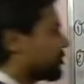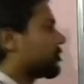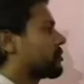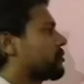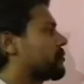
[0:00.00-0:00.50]

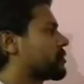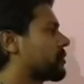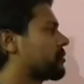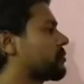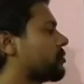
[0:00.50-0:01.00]
also, first you
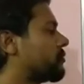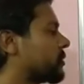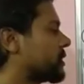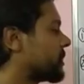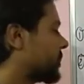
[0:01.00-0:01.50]
have to go for
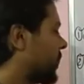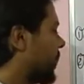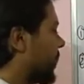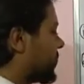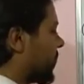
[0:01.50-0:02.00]
these 3,
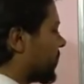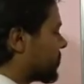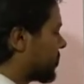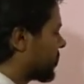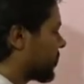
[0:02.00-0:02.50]
at the
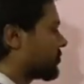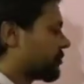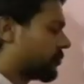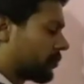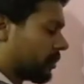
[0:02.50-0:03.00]
last comes
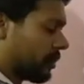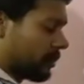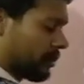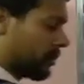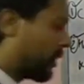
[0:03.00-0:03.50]
4.
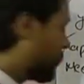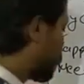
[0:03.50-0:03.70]
Now,